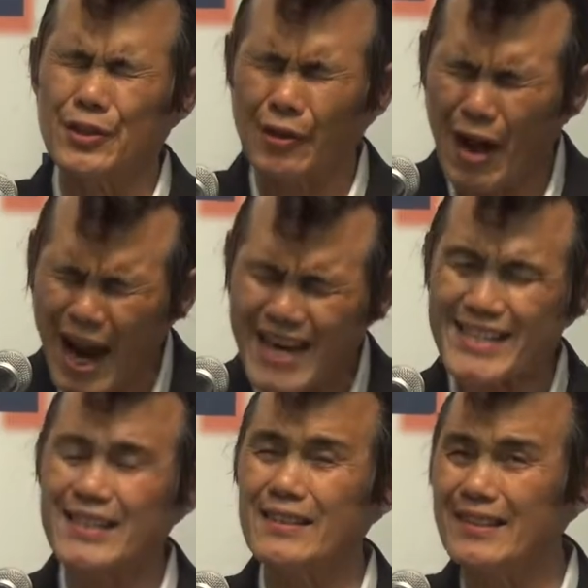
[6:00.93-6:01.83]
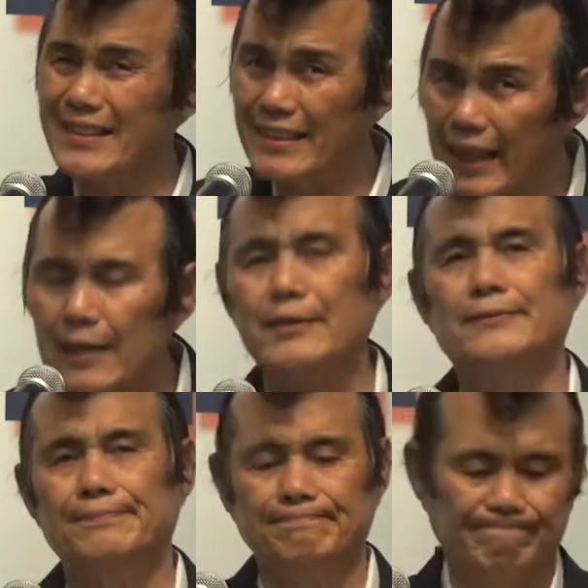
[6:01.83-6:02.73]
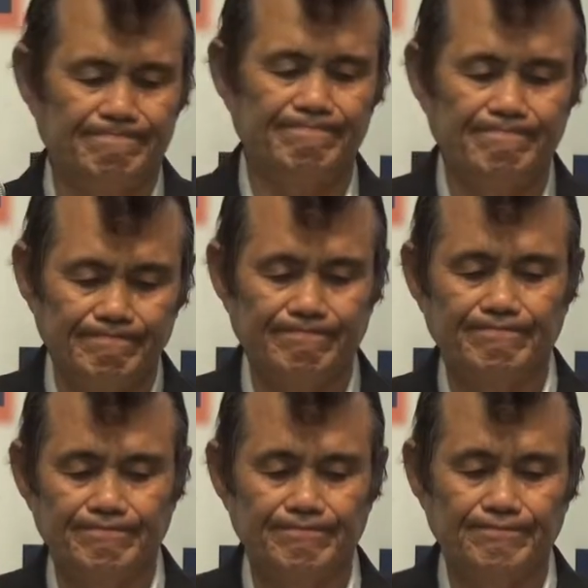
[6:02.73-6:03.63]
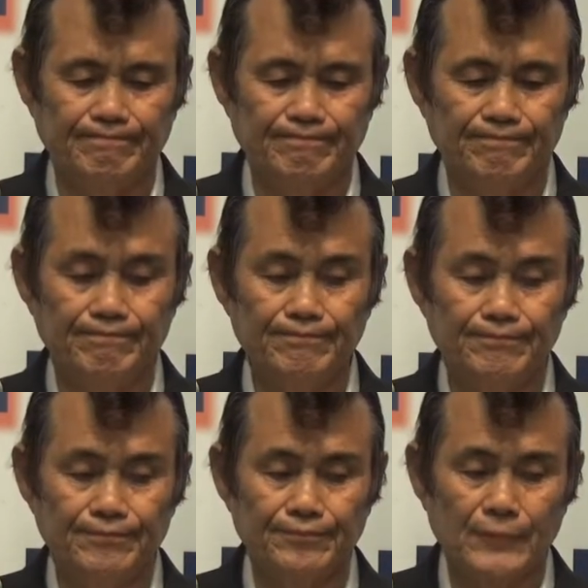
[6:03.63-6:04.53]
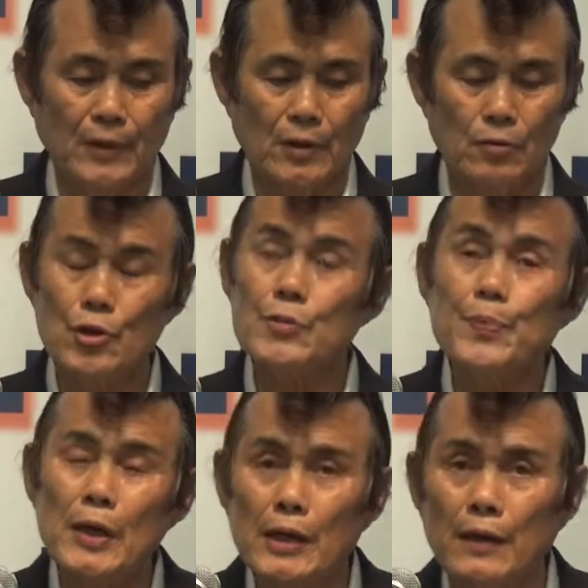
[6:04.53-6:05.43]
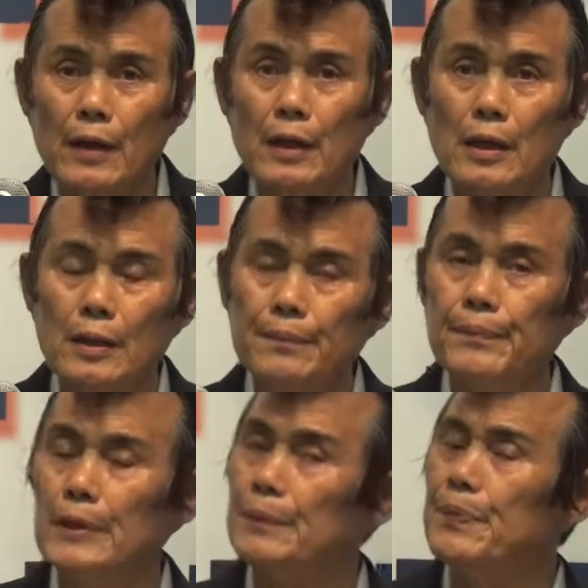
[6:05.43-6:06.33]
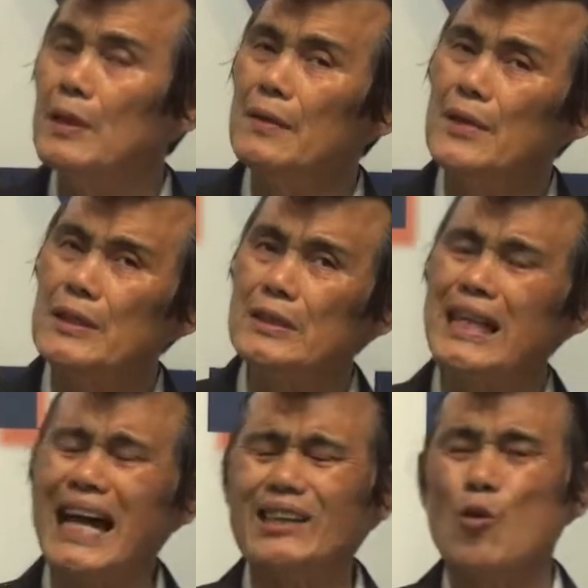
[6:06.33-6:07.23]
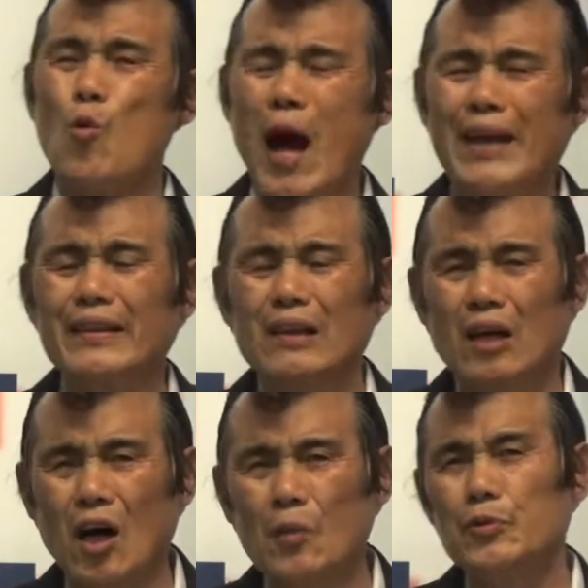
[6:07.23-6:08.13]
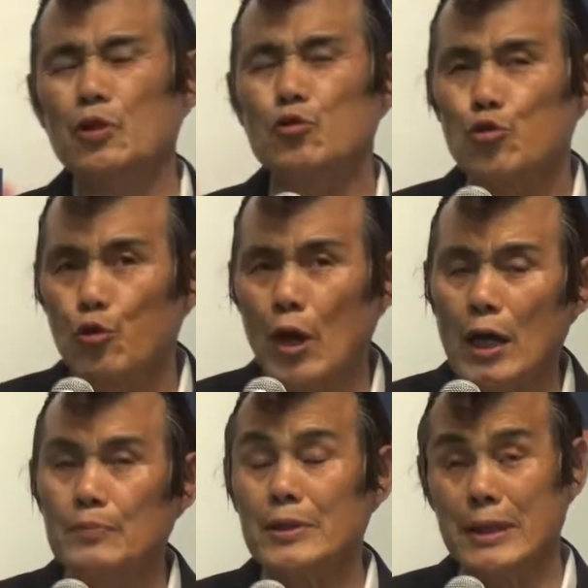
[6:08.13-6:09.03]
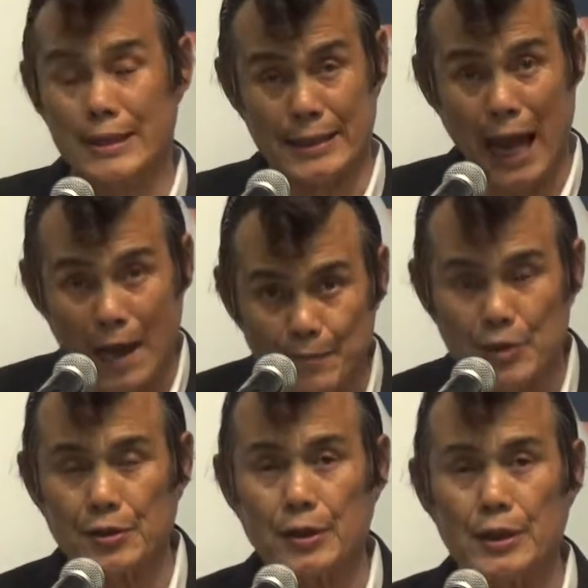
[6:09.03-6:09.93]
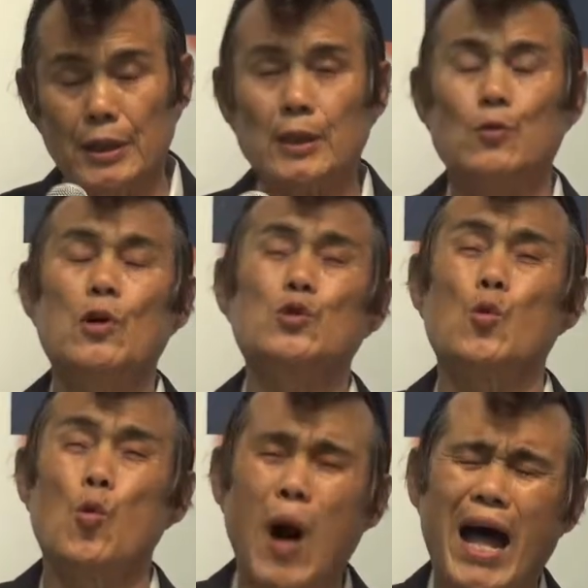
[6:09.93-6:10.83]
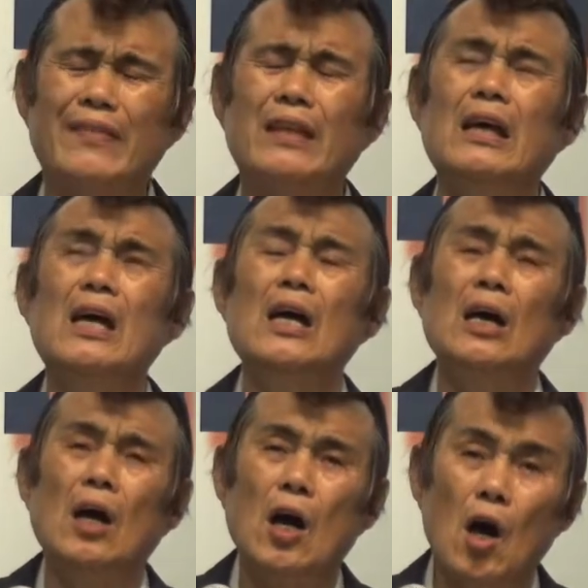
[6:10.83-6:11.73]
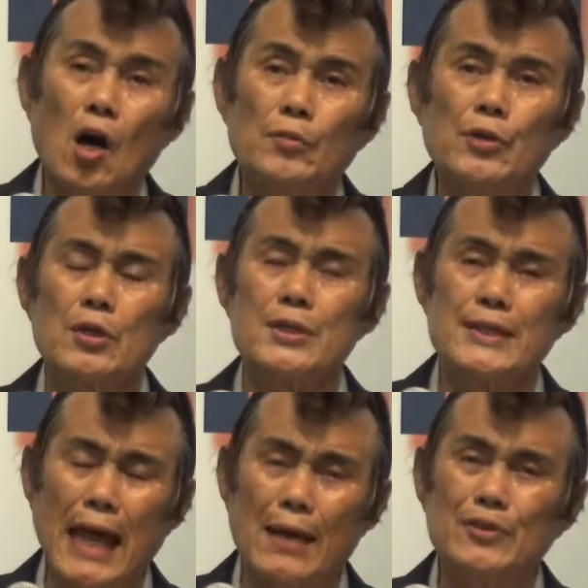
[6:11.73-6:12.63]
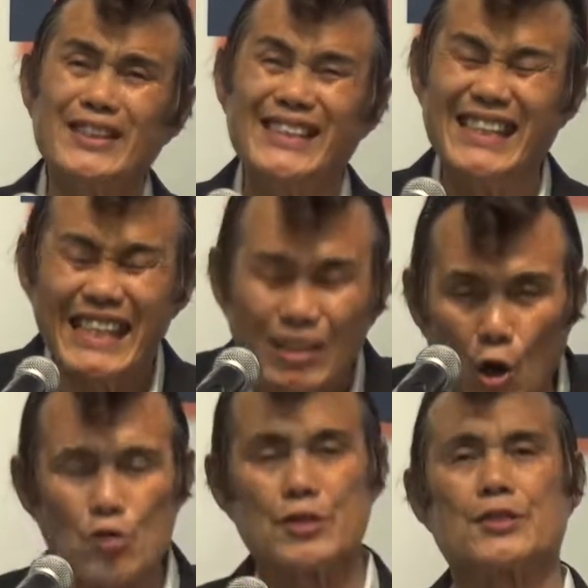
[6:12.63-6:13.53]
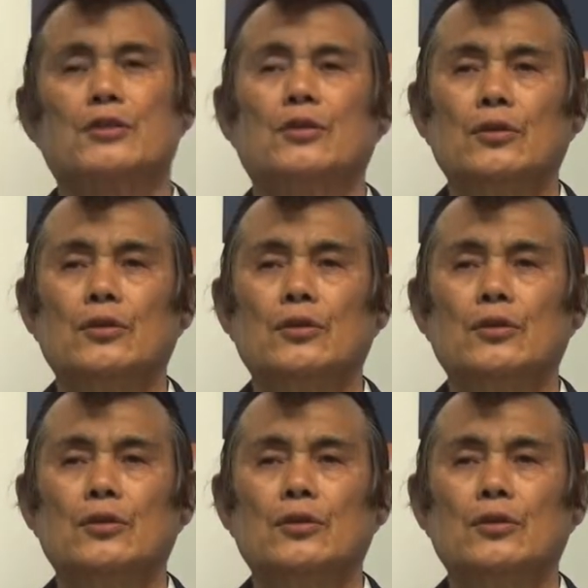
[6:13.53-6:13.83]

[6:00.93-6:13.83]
Christ there. Who is Philip? Philip is not one of the 12 disciples. He was one of the seven deacons